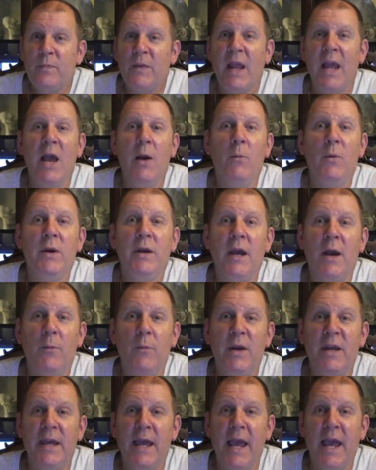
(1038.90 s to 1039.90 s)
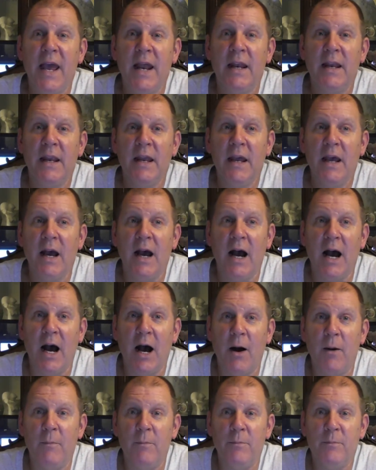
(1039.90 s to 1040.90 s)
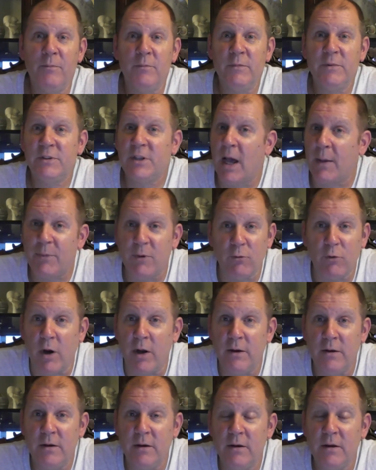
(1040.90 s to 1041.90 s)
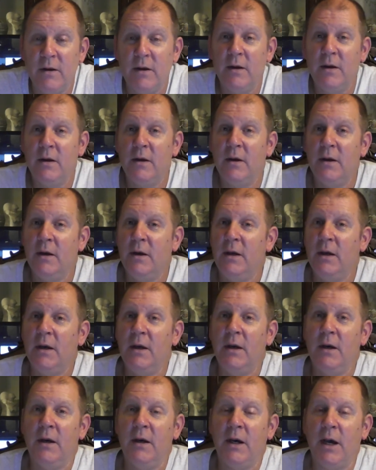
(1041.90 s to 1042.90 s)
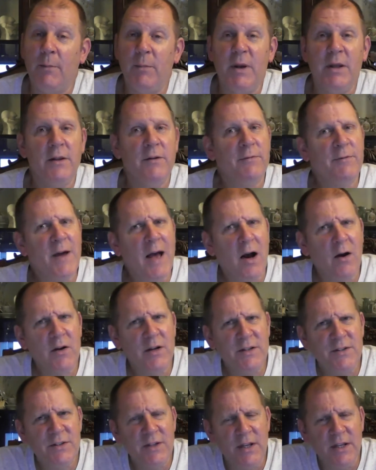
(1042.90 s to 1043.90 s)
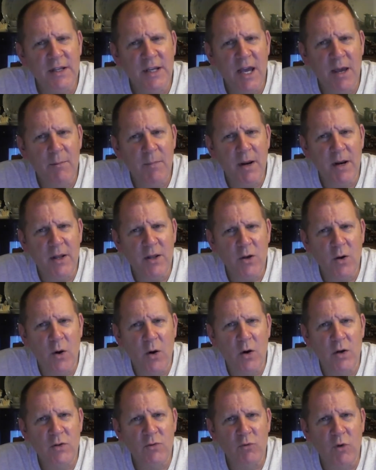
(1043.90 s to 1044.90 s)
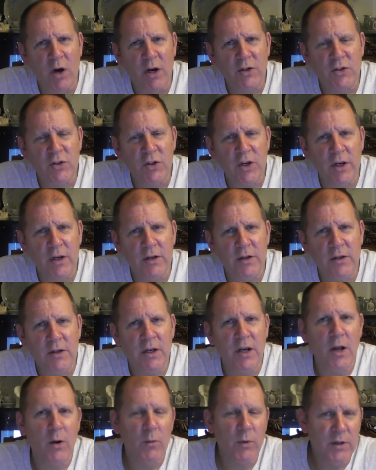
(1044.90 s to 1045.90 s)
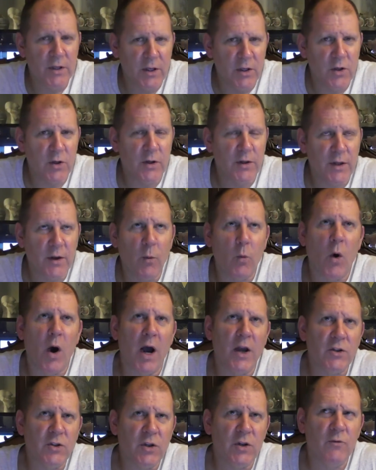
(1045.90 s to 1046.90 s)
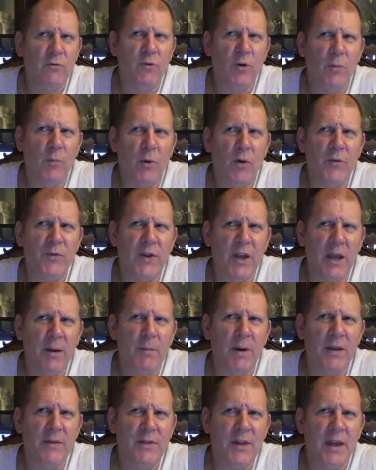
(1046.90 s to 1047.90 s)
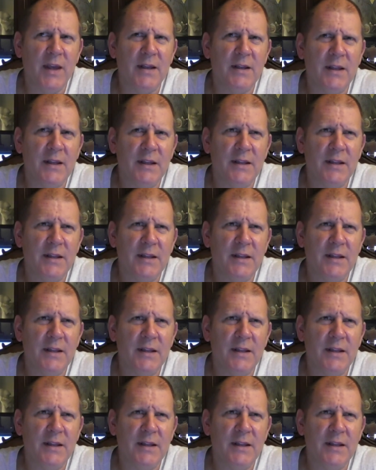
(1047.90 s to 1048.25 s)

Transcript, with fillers: and we and we can't um, stop the run. I mean the Falcons didn't get many yards rushing. You know we did good. The Washington football team I think